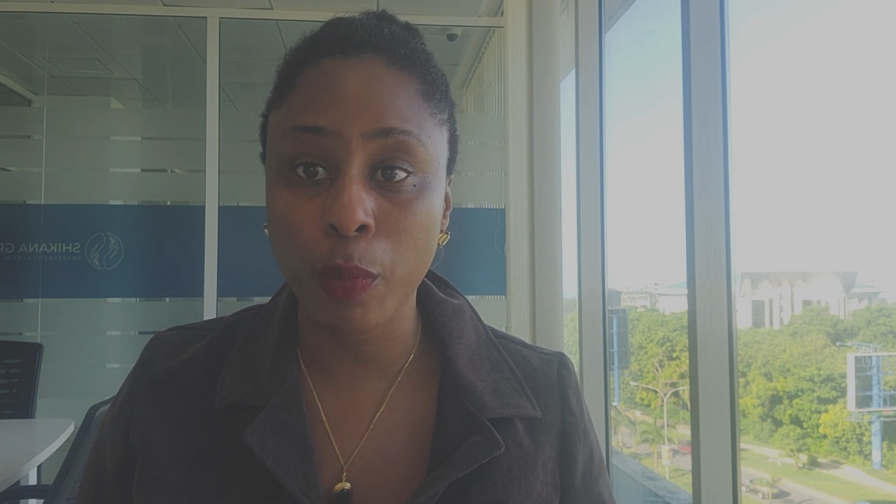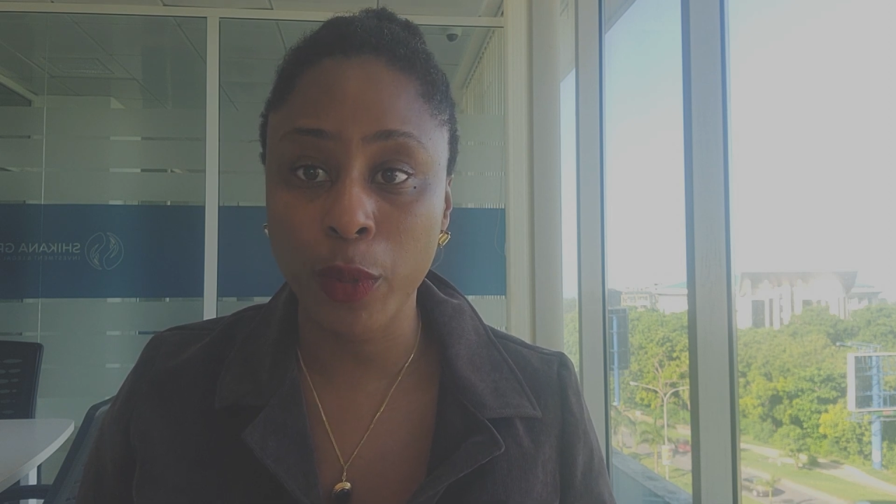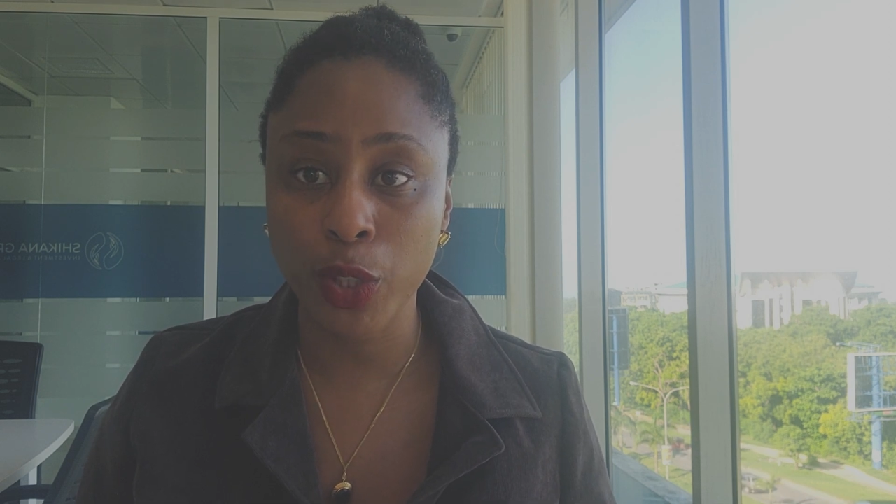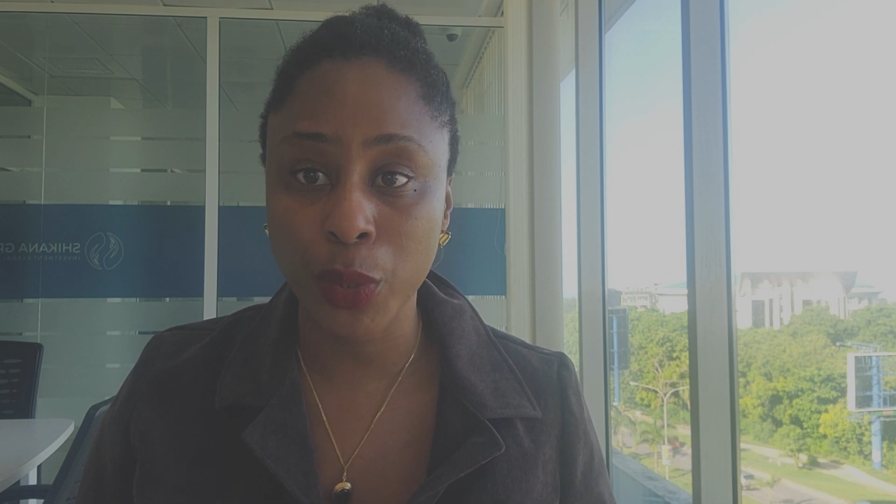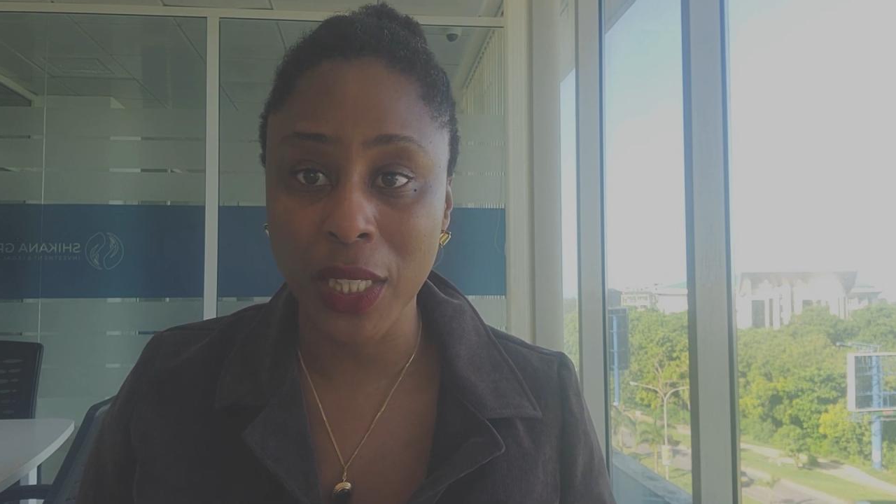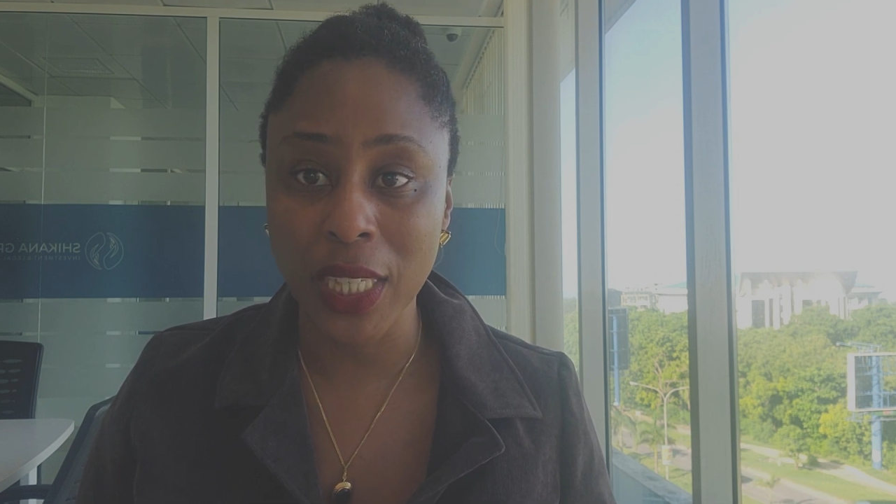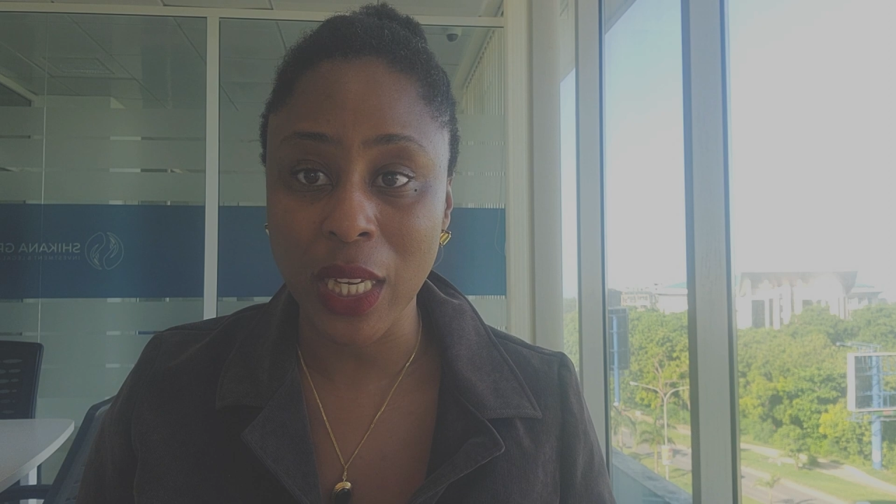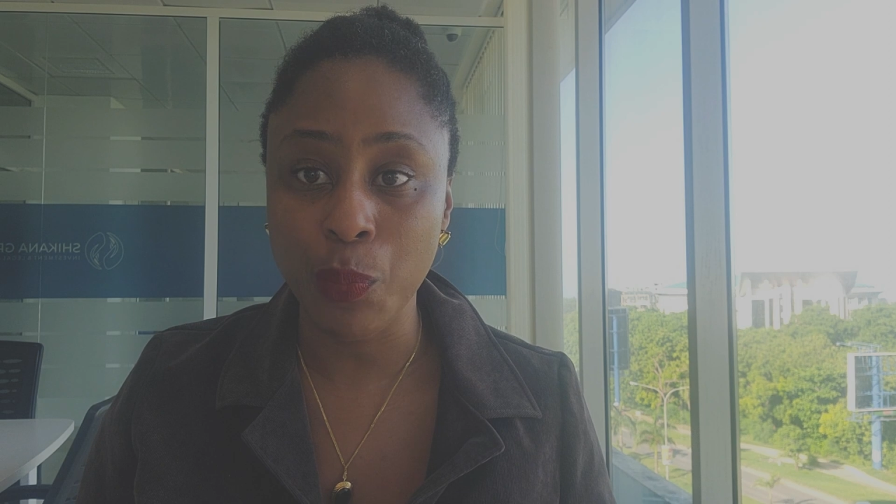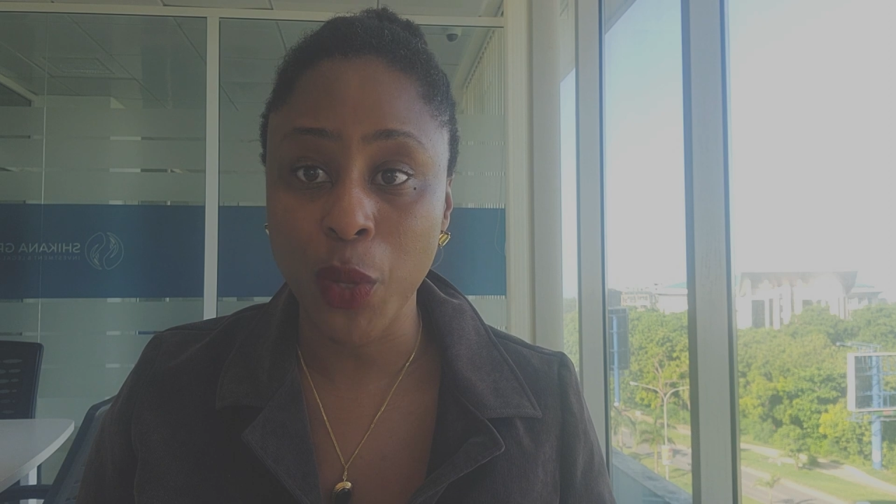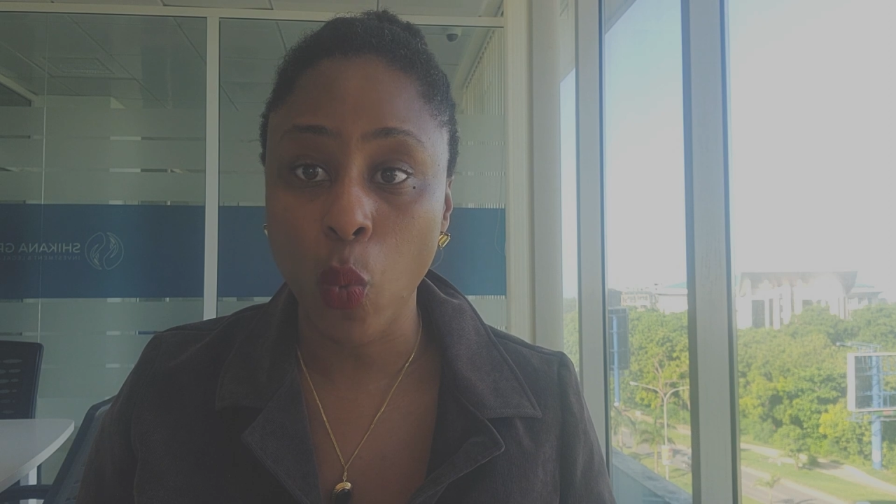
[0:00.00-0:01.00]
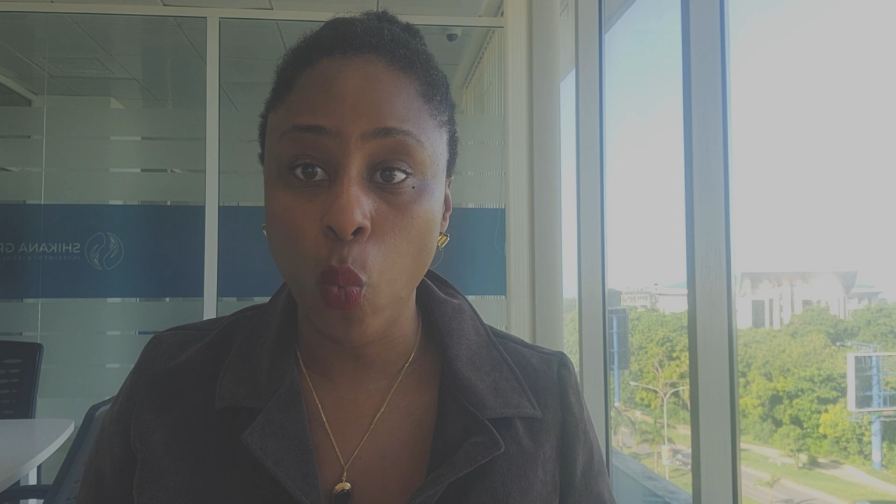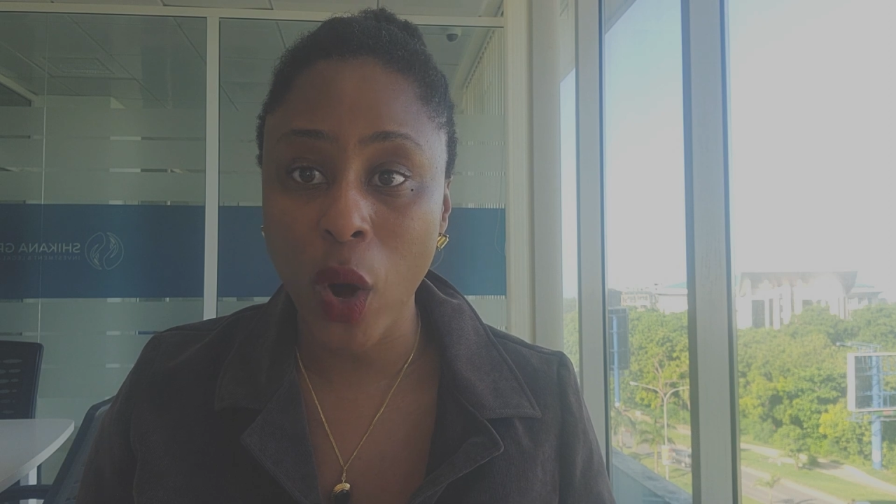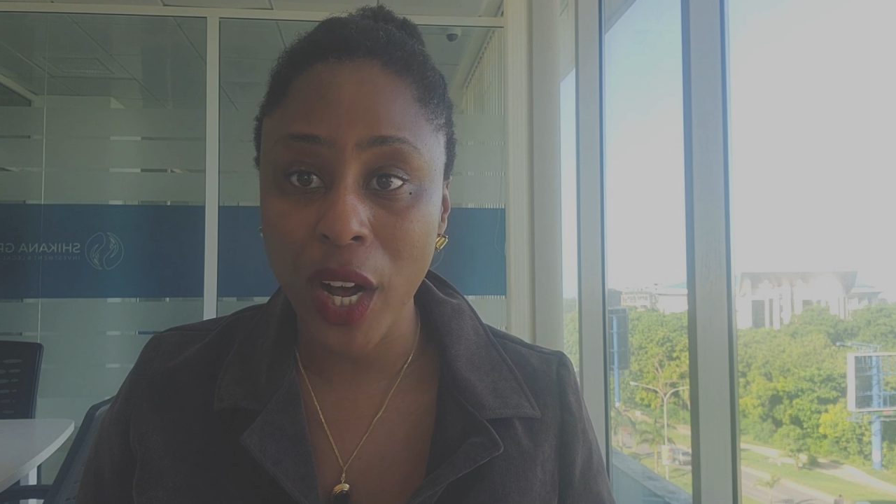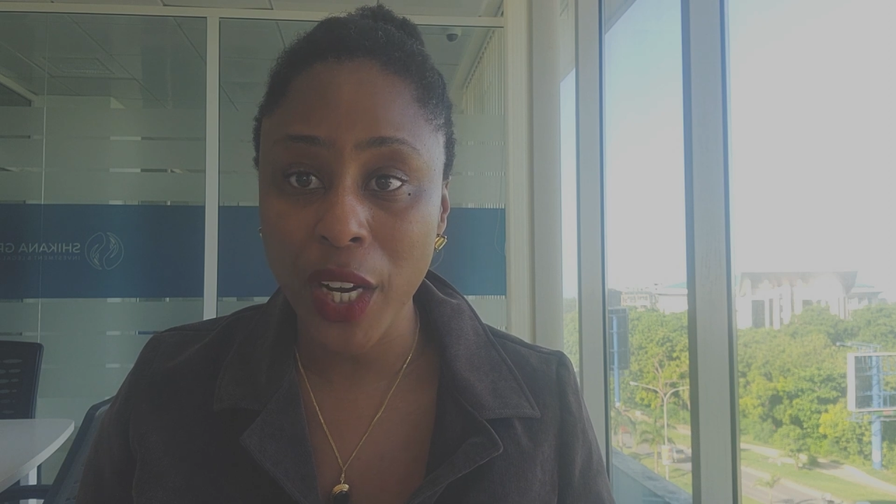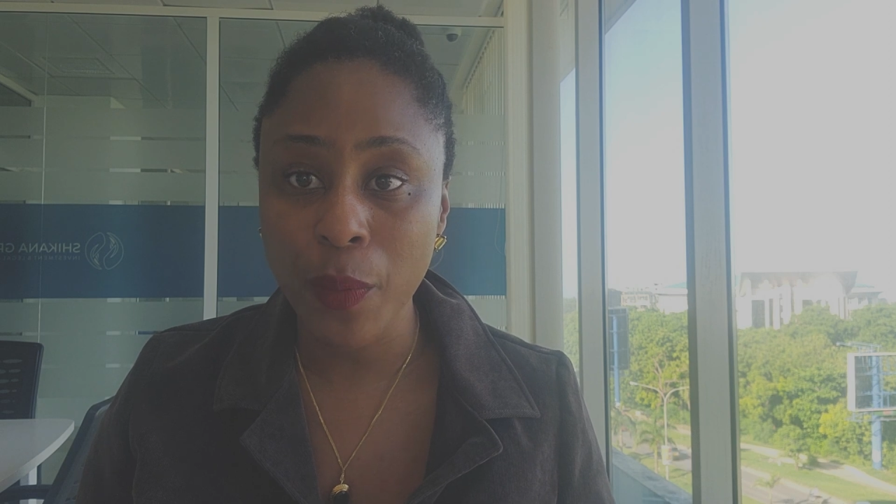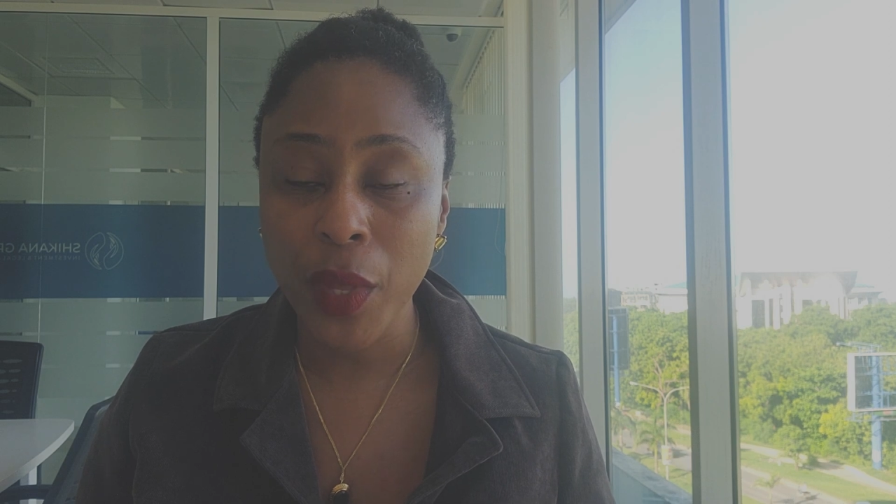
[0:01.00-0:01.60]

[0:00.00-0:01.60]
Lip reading: opportunity. 1,